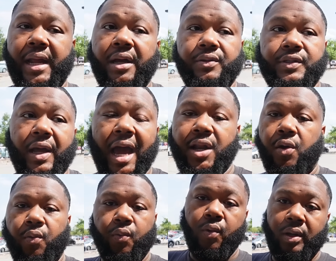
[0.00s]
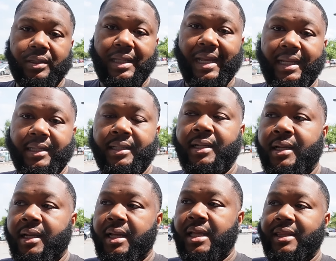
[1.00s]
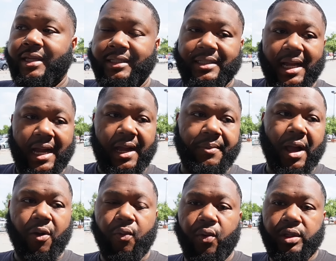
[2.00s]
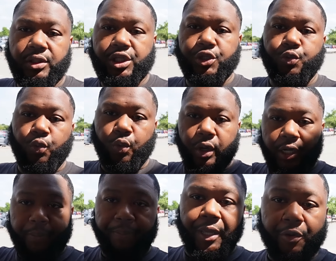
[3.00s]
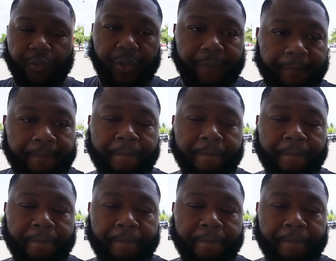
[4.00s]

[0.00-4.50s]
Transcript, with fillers: out. So I don't want that this time. I want just one big one.